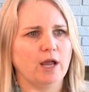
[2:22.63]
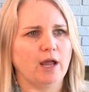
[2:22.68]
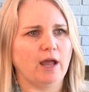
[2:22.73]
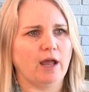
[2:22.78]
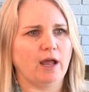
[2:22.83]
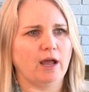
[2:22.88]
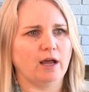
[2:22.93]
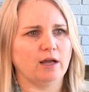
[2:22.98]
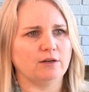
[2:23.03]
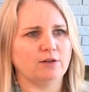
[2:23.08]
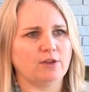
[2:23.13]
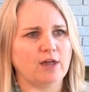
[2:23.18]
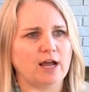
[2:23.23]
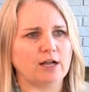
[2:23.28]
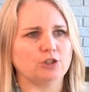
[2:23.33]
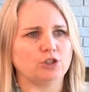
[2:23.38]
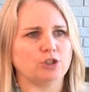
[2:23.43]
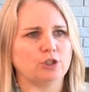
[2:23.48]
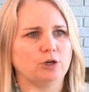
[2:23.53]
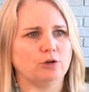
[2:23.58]
And
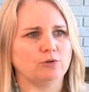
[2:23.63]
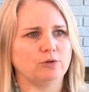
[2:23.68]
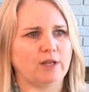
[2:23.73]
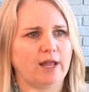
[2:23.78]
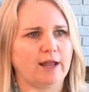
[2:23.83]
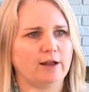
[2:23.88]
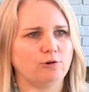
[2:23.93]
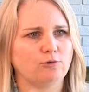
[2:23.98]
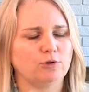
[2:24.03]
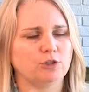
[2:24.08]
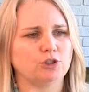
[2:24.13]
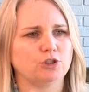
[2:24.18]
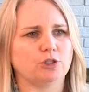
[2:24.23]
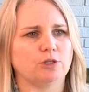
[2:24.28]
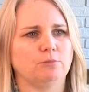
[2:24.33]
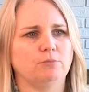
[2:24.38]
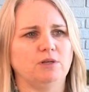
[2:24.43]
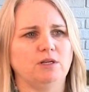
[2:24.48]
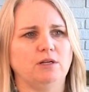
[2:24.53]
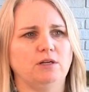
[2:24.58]
that shared language
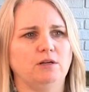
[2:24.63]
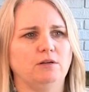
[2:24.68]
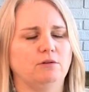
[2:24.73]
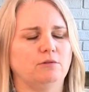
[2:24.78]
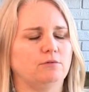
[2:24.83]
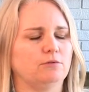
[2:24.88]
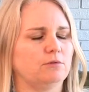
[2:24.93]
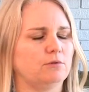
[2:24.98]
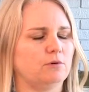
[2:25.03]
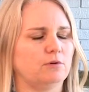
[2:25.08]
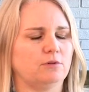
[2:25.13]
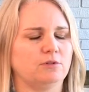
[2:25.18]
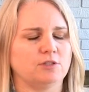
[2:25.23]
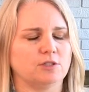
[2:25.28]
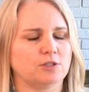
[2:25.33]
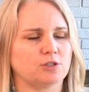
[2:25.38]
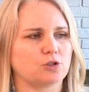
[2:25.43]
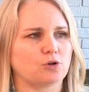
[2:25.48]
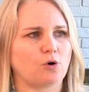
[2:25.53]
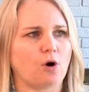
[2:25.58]
can be
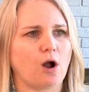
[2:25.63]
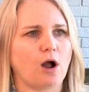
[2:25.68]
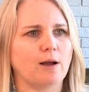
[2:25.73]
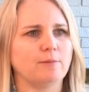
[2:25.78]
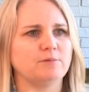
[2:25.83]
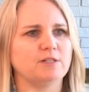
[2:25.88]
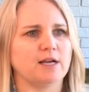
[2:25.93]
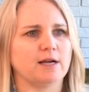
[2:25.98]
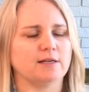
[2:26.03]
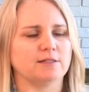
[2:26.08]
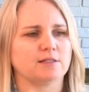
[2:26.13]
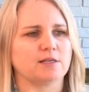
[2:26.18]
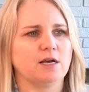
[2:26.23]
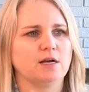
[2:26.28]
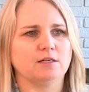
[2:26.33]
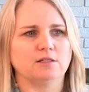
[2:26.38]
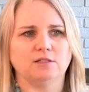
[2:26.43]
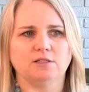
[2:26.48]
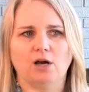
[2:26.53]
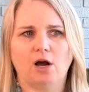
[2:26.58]
described as
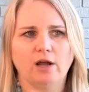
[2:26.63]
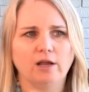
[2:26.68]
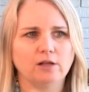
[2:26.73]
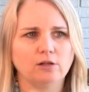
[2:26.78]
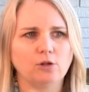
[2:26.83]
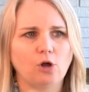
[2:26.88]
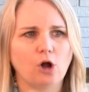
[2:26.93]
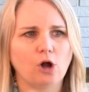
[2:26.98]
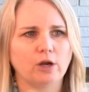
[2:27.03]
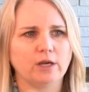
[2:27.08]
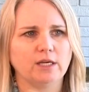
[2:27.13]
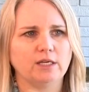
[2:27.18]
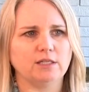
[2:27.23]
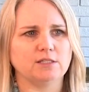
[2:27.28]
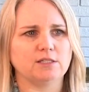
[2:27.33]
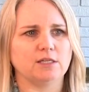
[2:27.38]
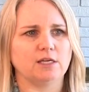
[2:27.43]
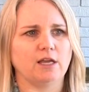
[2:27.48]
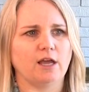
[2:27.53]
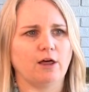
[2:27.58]
dialoguing
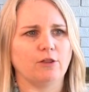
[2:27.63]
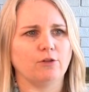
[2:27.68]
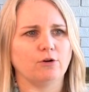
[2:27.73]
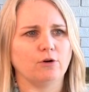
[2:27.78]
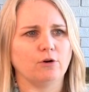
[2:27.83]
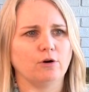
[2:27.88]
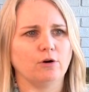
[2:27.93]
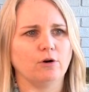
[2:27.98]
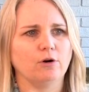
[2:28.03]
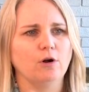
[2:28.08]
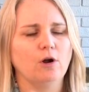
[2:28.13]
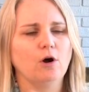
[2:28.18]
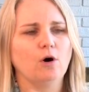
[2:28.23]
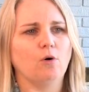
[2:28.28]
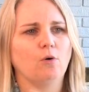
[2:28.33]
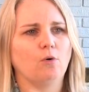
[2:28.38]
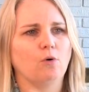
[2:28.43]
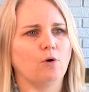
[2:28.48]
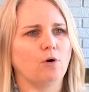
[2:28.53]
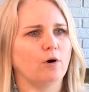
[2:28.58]
together
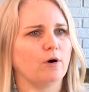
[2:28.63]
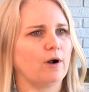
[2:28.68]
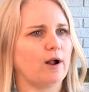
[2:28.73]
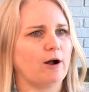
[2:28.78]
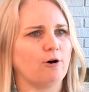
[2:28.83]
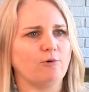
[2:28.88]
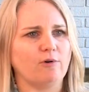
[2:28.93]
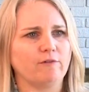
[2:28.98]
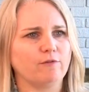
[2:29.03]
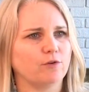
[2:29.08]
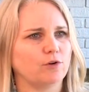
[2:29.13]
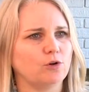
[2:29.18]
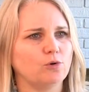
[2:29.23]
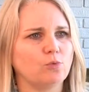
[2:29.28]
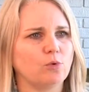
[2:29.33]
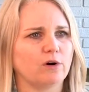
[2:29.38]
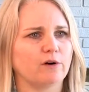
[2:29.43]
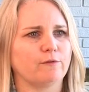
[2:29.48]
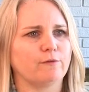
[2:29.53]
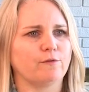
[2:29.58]
or however you
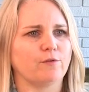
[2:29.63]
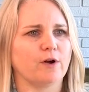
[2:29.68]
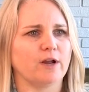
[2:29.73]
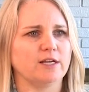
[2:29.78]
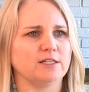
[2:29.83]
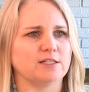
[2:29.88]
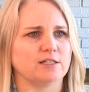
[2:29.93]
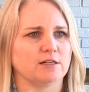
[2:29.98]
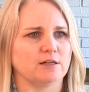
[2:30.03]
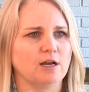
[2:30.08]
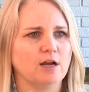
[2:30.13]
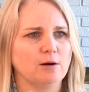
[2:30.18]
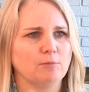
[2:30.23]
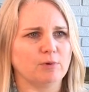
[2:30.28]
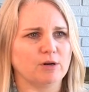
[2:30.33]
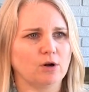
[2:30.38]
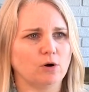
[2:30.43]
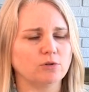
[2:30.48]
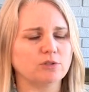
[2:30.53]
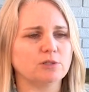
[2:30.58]
want to phrase it.
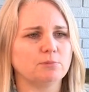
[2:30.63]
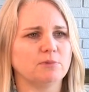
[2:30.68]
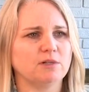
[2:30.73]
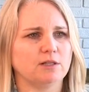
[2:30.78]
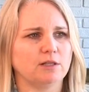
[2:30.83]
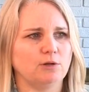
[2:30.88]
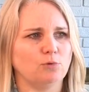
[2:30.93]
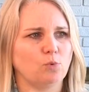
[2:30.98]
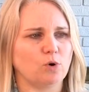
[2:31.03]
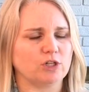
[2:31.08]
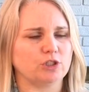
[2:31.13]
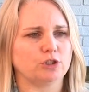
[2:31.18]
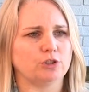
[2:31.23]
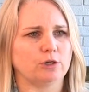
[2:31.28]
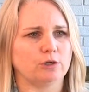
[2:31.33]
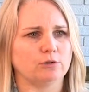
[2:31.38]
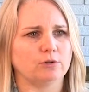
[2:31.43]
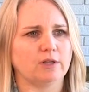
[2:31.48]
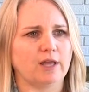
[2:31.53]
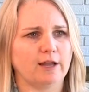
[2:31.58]
But ultimately what
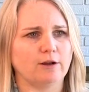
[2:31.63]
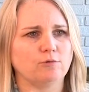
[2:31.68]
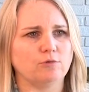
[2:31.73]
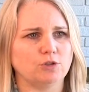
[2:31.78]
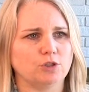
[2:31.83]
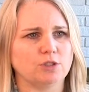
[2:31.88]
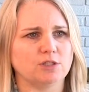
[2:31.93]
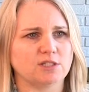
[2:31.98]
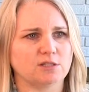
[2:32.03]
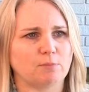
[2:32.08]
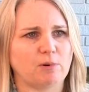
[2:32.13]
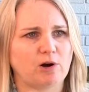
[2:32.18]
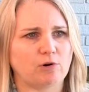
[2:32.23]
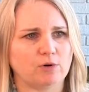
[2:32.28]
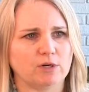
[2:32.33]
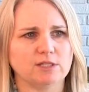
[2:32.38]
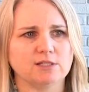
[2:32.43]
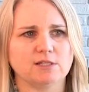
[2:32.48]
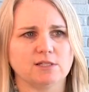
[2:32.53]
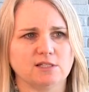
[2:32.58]
shared language is about
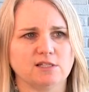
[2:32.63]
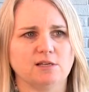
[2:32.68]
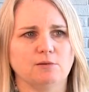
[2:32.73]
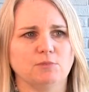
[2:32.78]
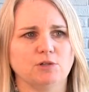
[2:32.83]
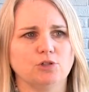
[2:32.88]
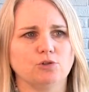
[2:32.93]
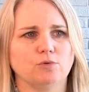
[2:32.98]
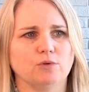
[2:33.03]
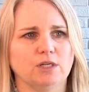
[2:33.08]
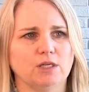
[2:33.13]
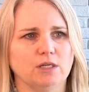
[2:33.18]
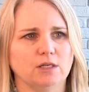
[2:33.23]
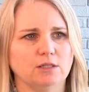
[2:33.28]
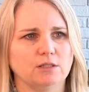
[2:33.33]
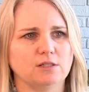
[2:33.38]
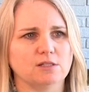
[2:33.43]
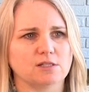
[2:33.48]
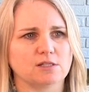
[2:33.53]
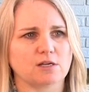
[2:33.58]
is a symmetry
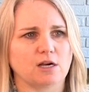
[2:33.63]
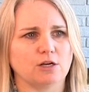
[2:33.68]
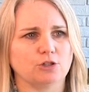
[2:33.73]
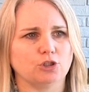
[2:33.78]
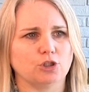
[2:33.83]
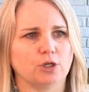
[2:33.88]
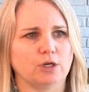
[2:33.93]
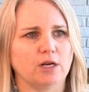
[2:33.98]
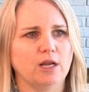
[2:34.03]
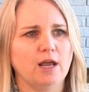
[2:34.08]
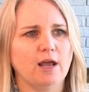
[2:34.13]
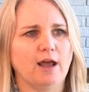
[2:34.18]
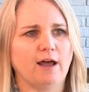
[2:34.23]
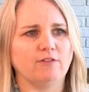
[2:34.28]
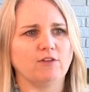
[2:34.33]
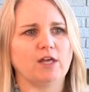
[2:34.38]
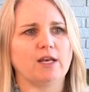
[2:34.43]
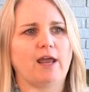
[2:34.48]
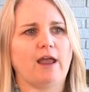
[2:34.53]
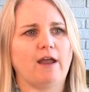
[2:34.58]
in discussion,
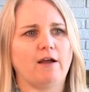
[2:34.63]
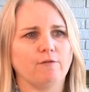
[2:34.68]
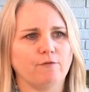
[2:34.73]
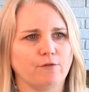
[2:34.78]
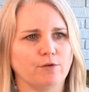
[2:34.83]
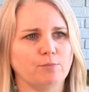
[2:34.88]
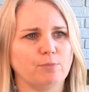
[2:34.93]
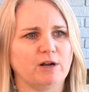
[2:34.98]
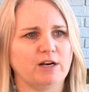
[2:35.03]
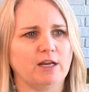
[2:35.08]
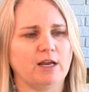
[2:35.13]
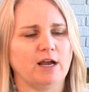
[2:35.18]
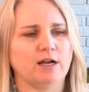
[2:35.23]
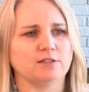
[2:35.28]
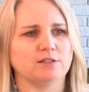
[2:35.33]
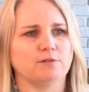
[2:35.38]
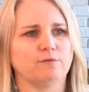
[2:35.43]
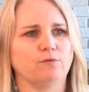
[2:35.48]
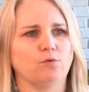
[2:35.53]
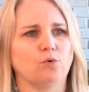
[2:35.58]
and that everybody
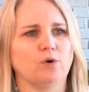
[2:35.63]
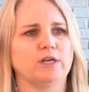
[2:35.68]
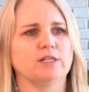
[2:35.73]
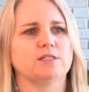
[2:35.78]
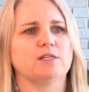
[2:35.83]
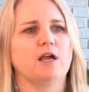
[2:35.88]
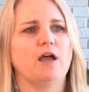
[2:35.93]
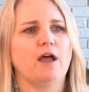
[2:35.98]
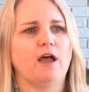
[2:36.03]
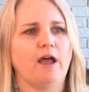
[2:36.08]
has a voice.